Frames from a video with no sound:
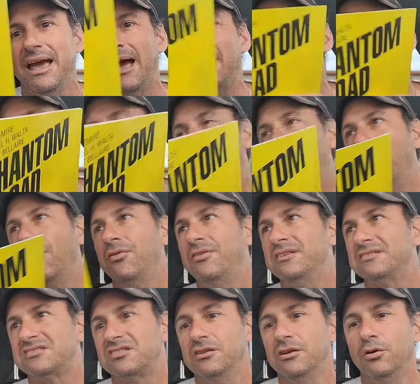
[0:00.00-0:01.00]
And now
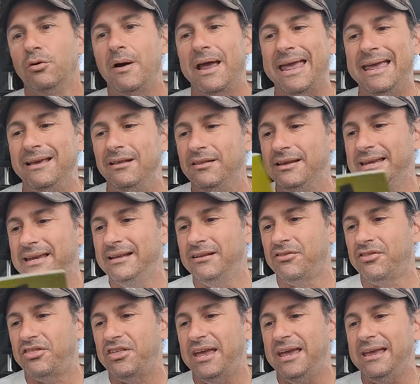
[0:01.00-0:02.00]
this little
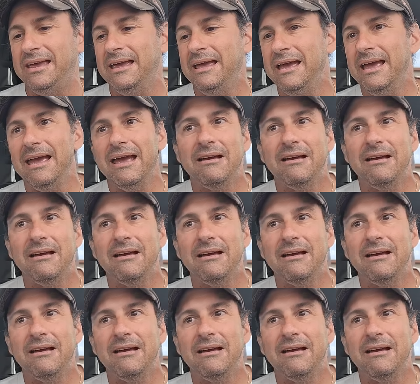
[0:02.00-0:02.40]
alien thing